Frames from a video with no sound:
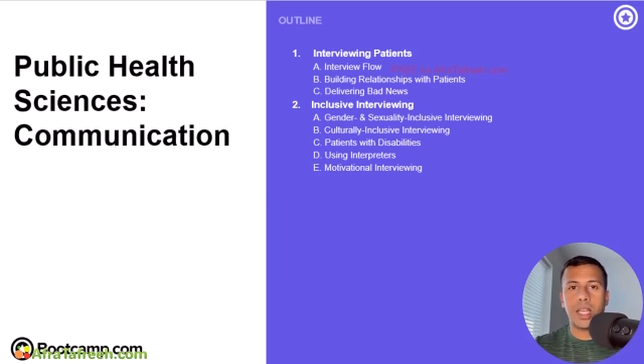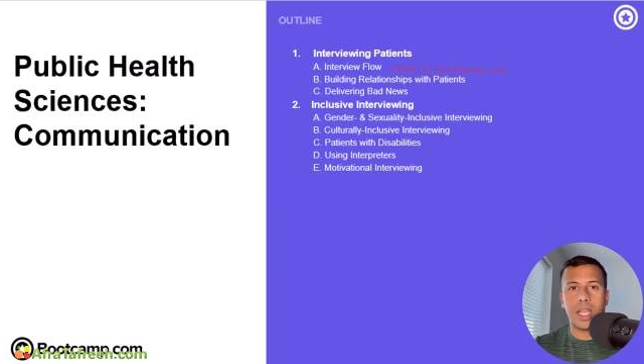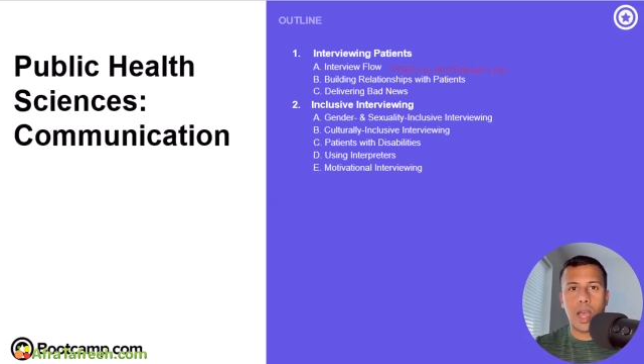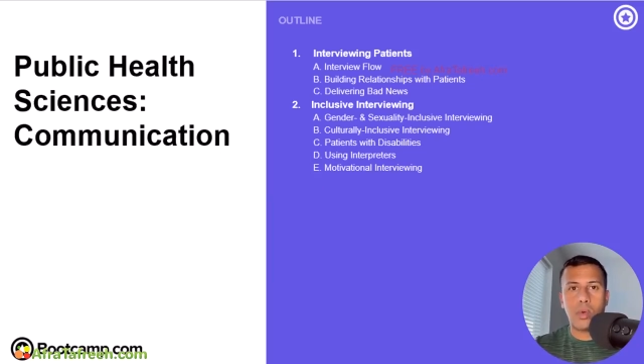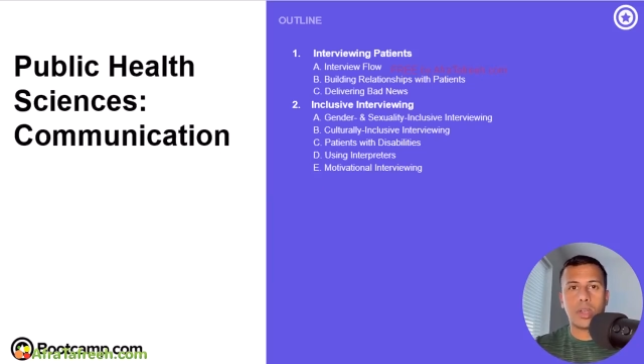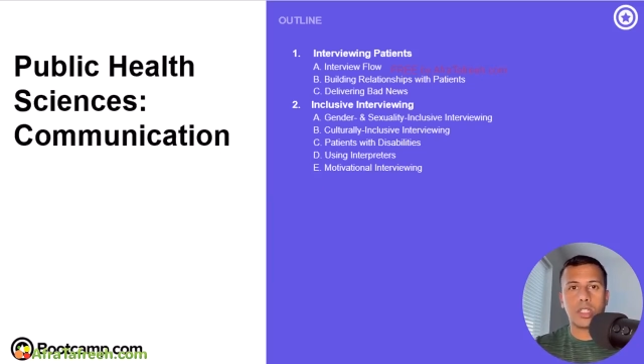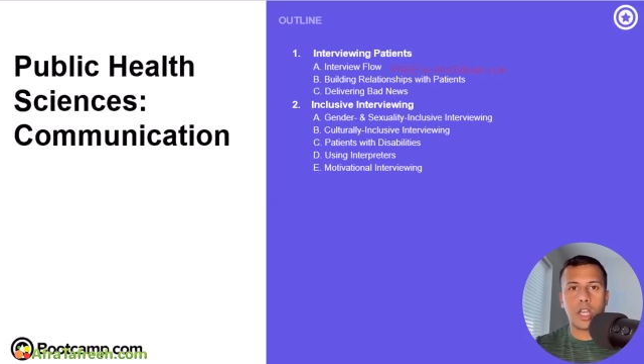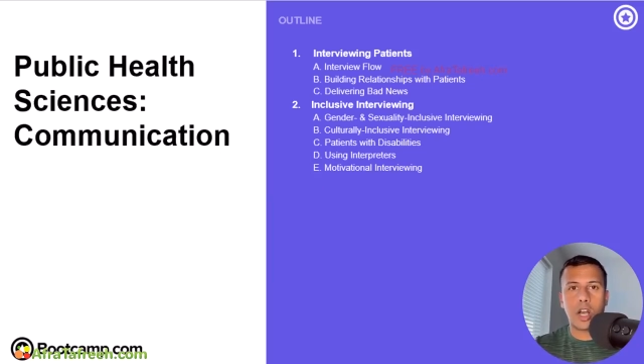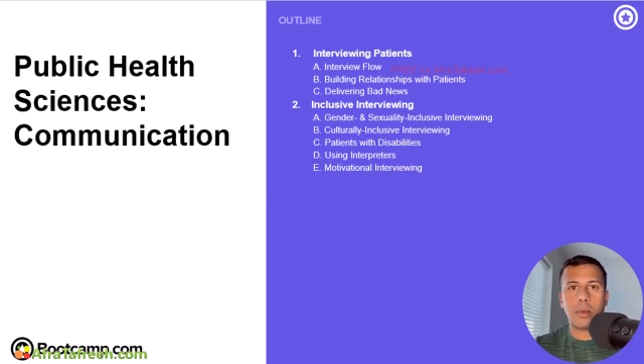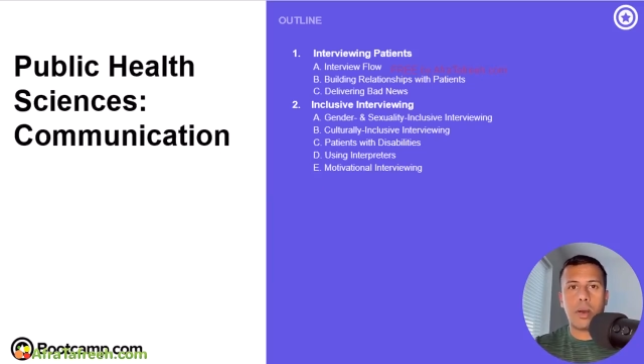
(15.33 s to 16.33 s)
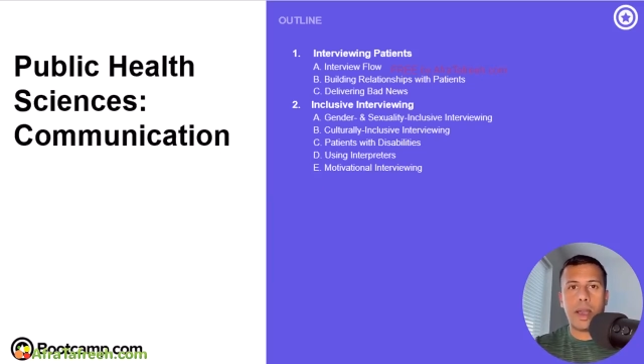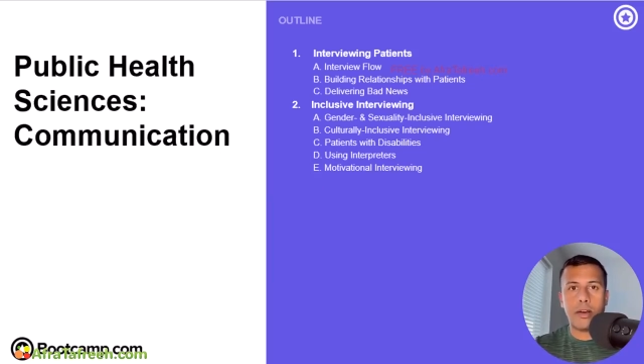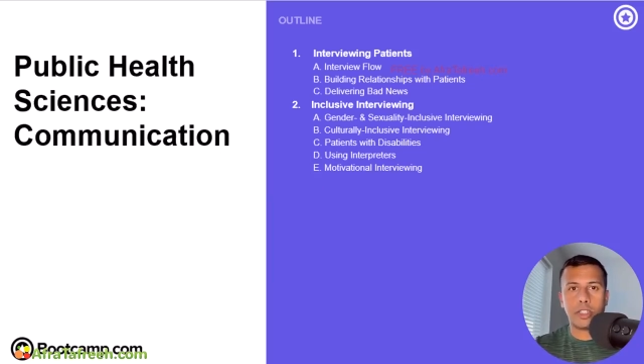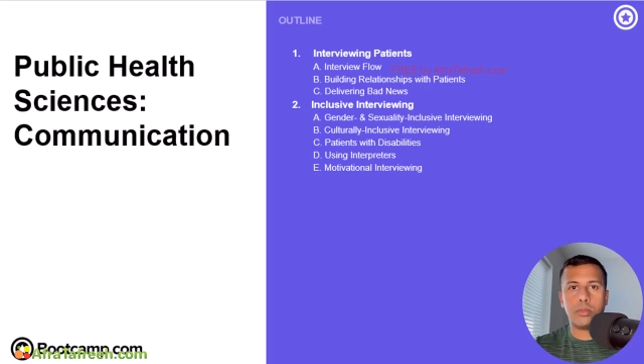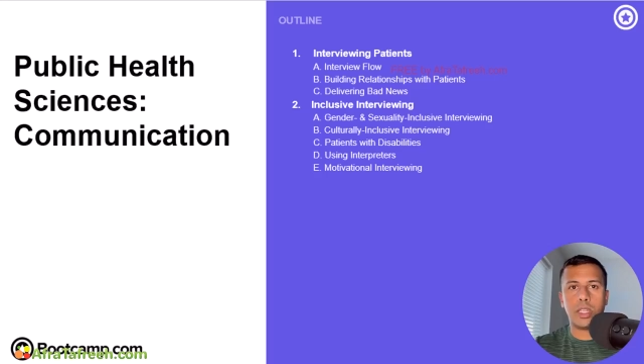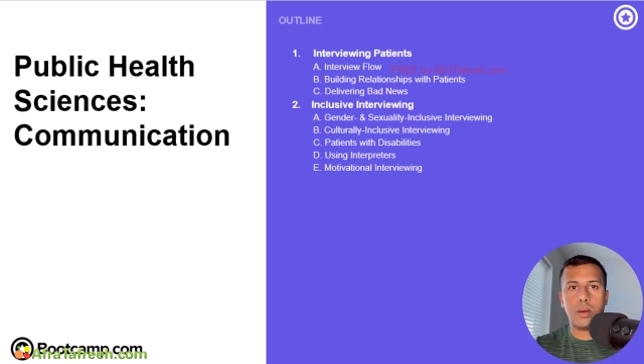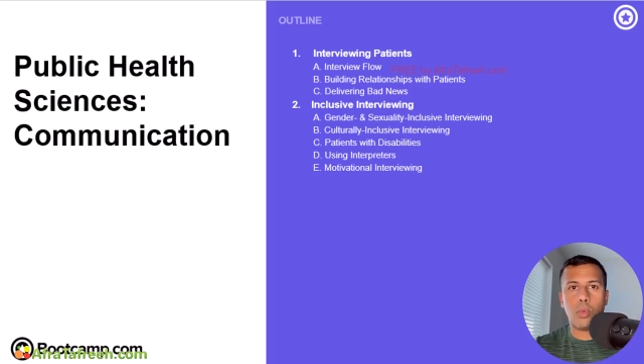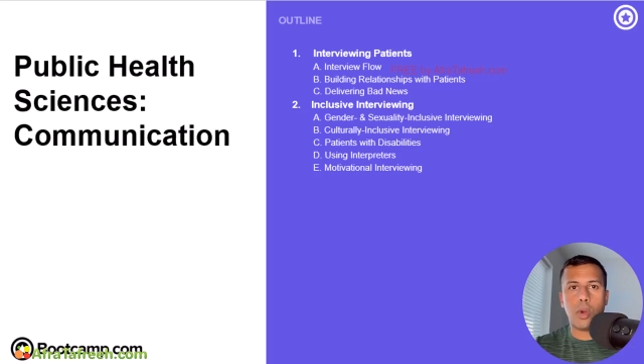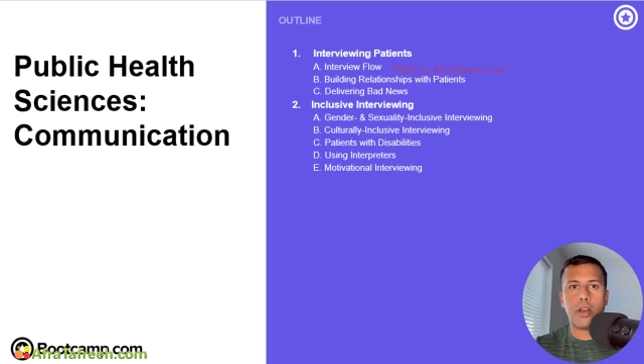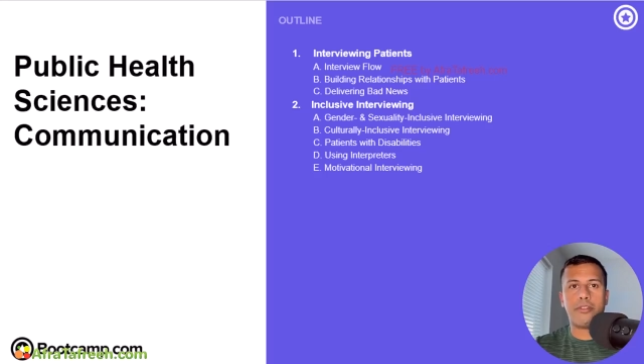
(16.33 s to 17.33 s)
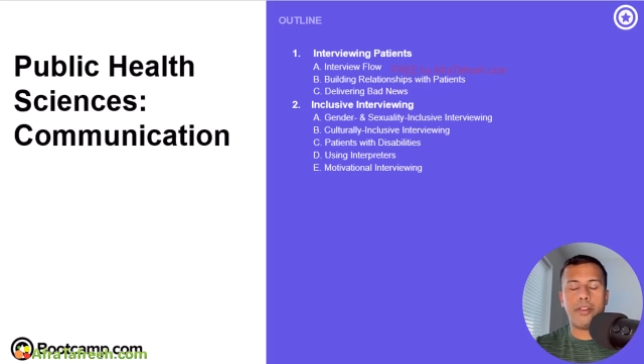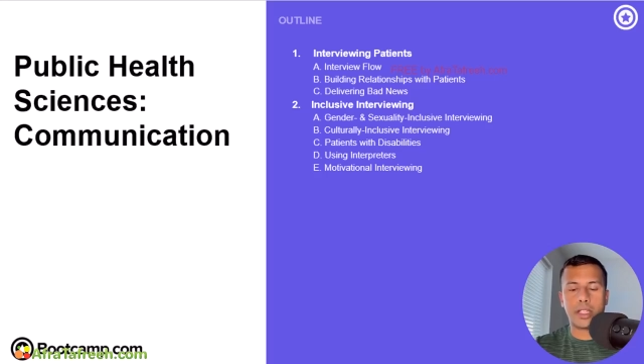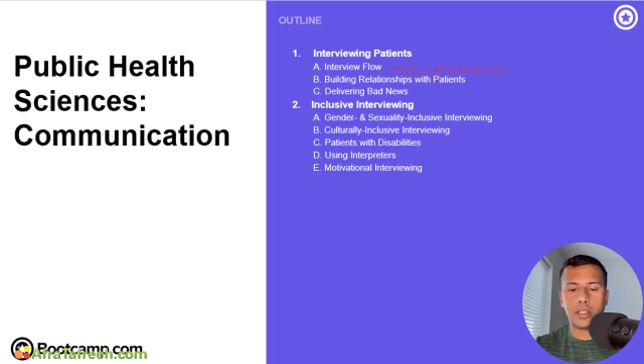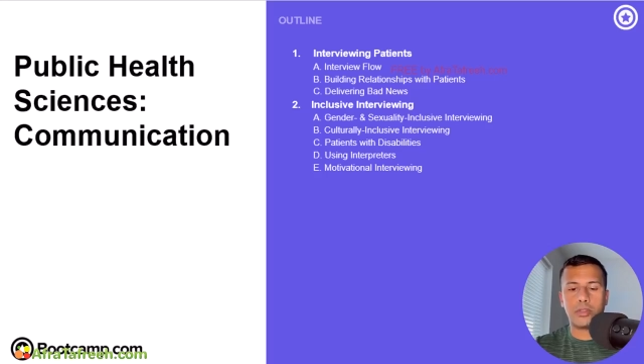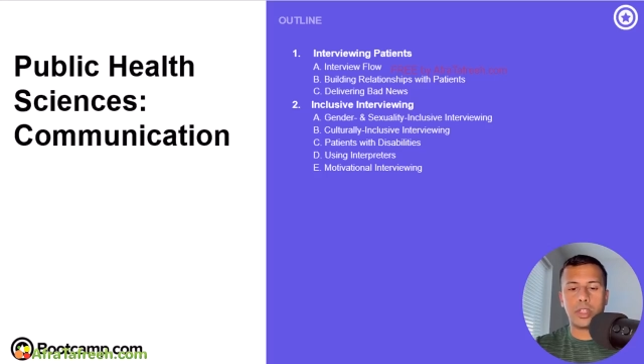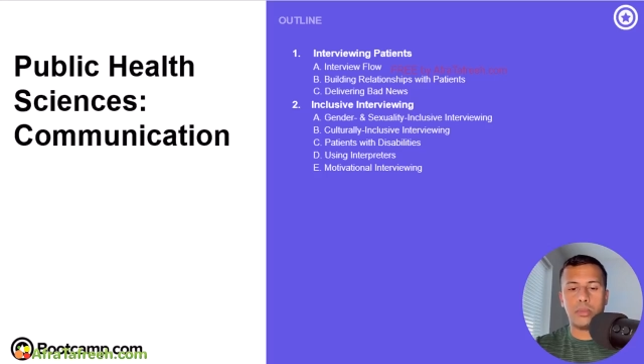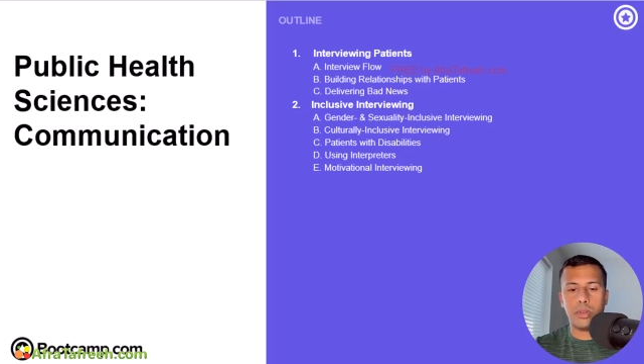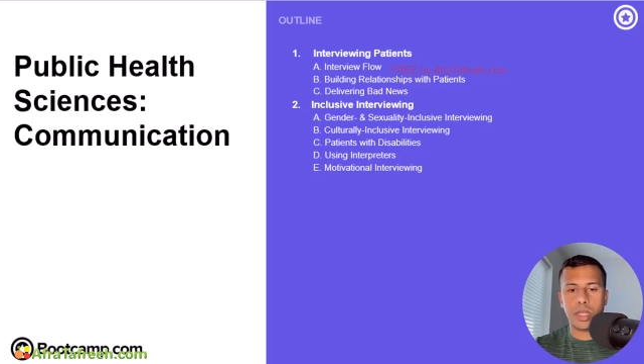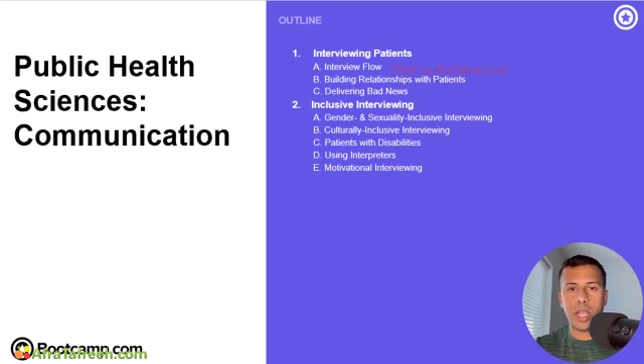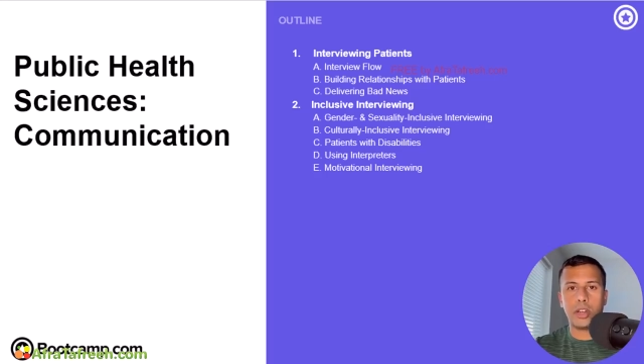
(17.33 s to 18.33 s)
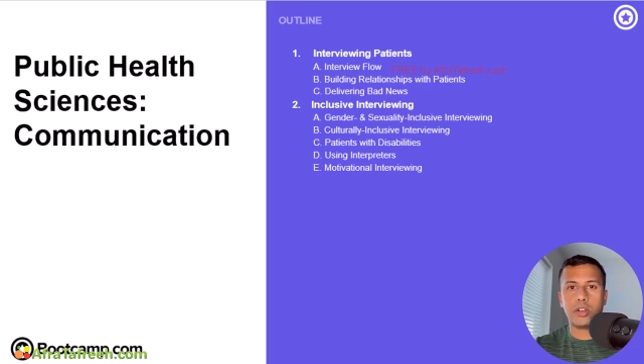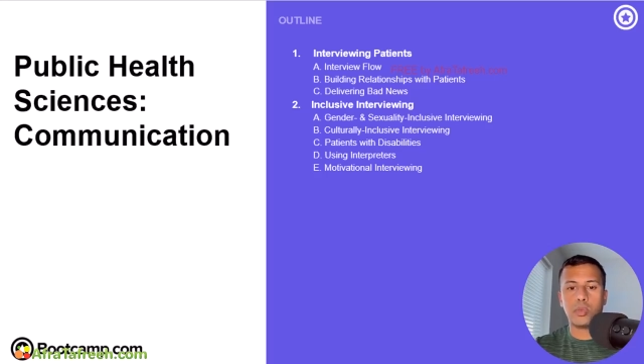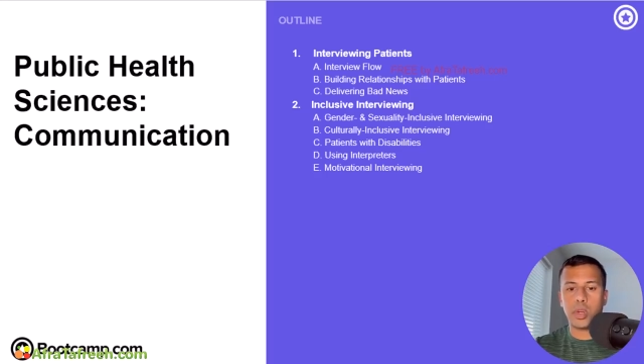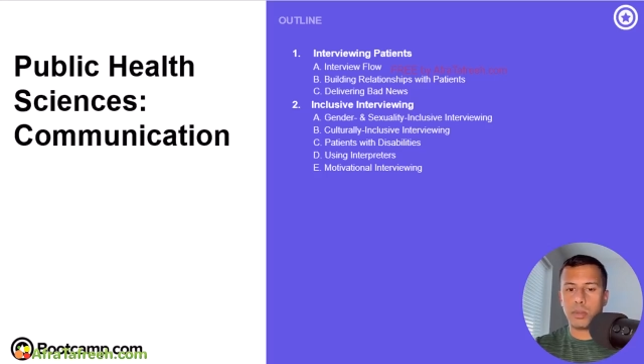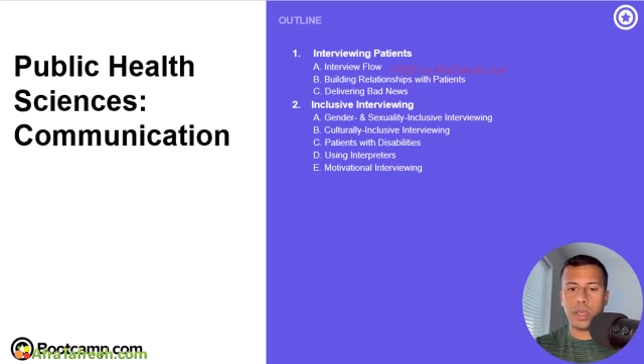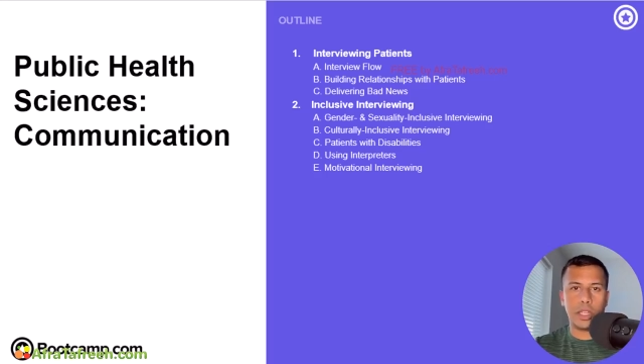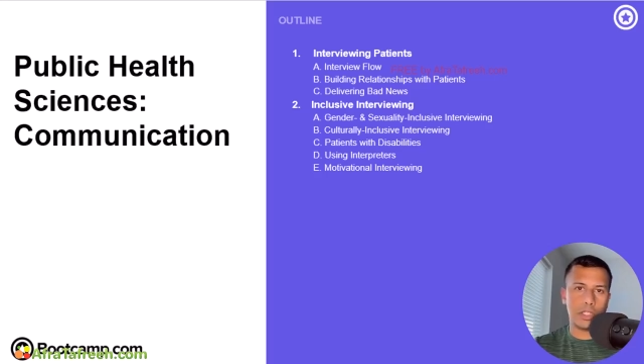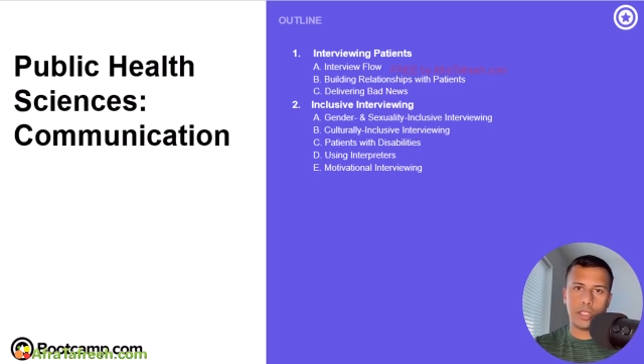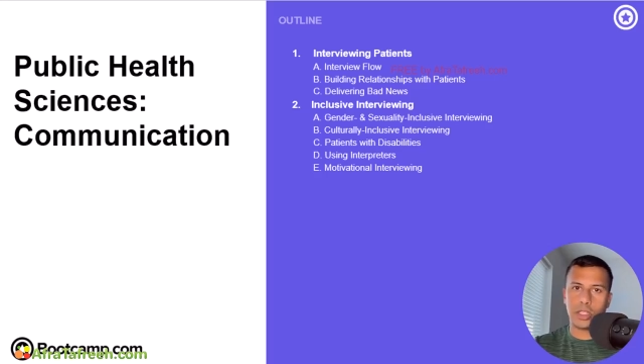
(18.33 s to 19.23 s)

Now we're going to talk about how to be a more effective communicator with patients.